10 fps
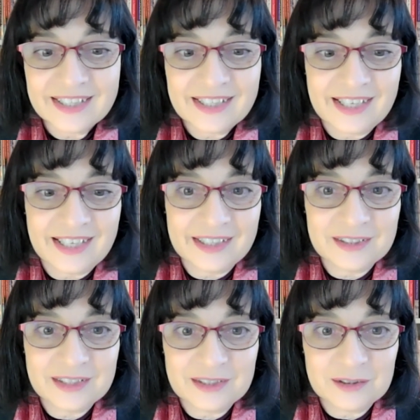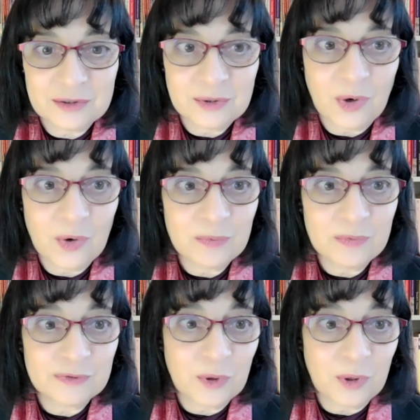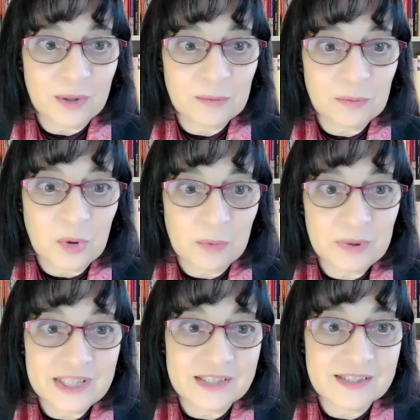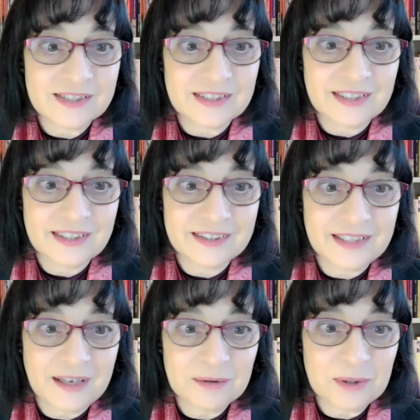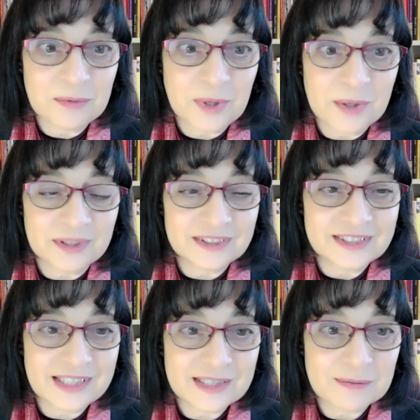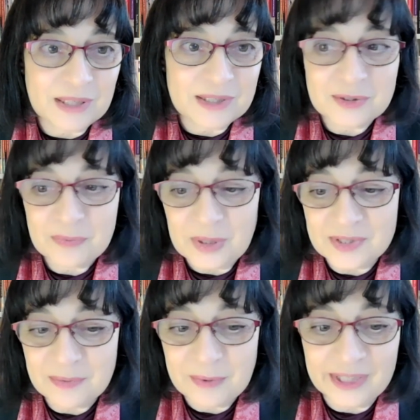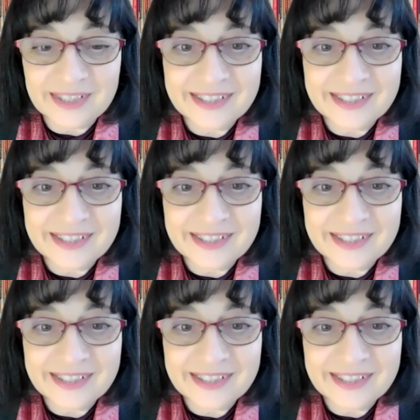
I do hope for more peace in our world as much as possible.